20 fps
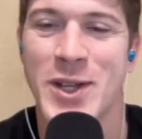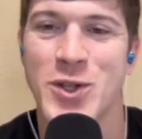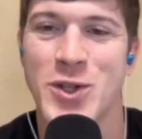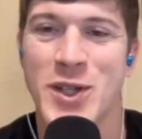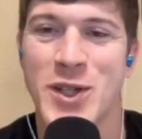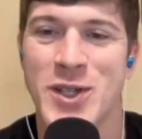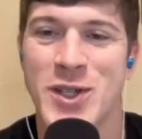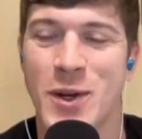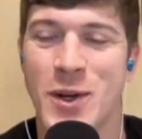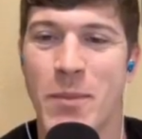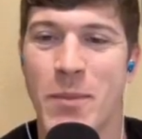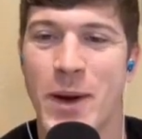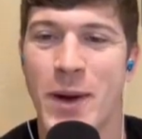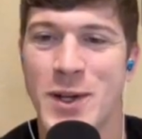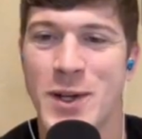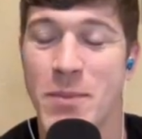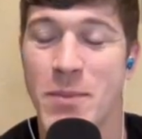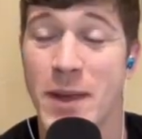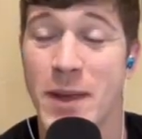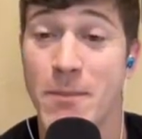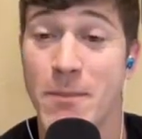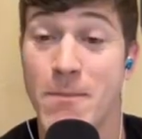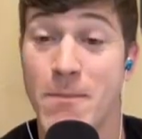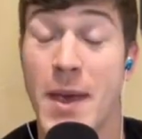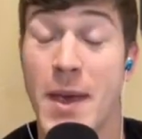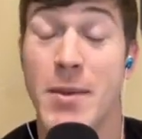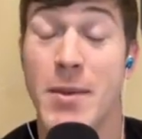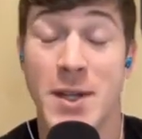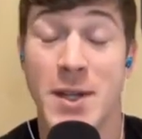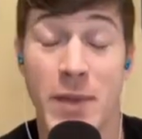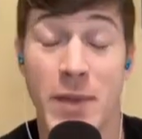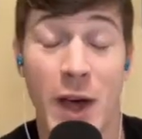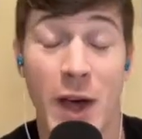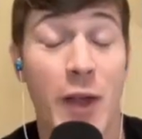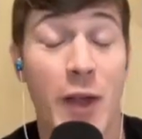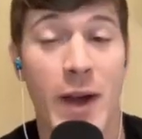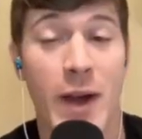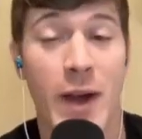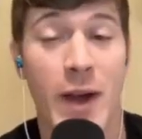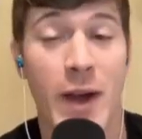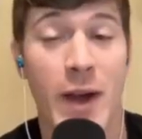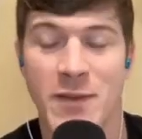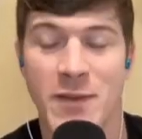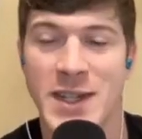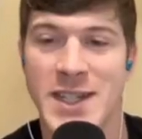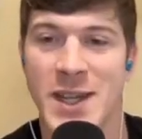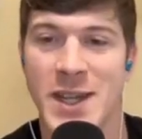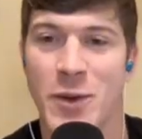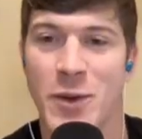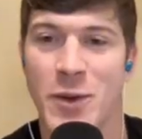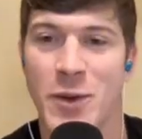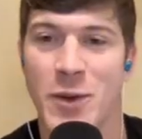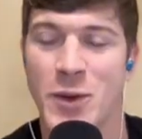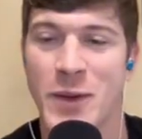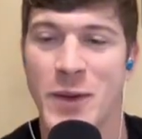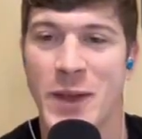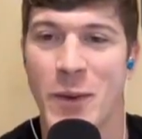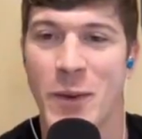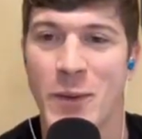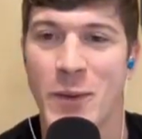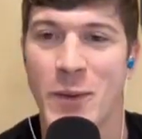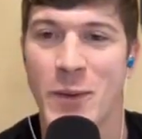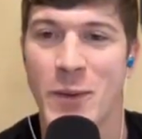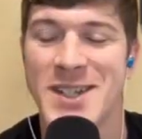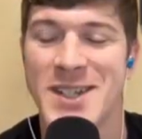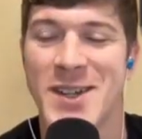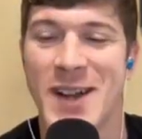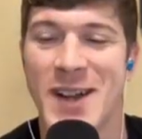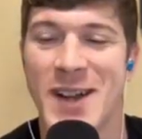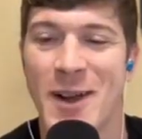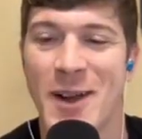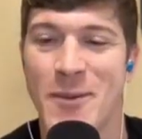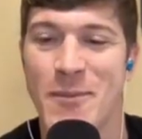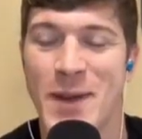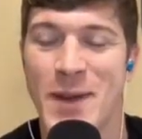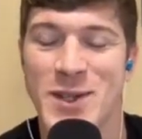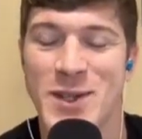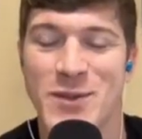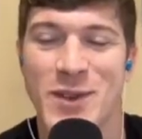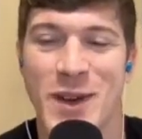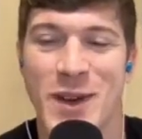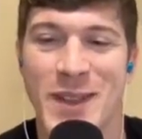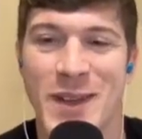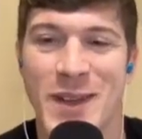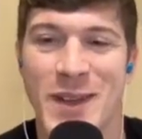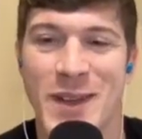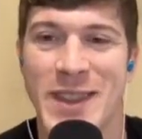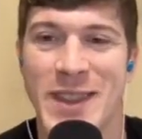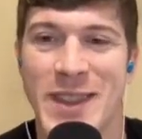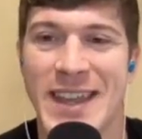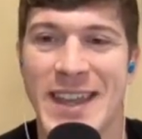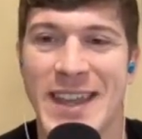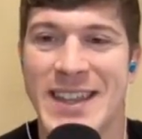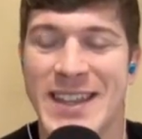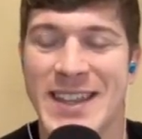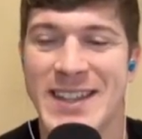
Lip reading: Jiu Jitsu compared to maybe some of the other activities that you're doing that really stood out and made you fall in love with it?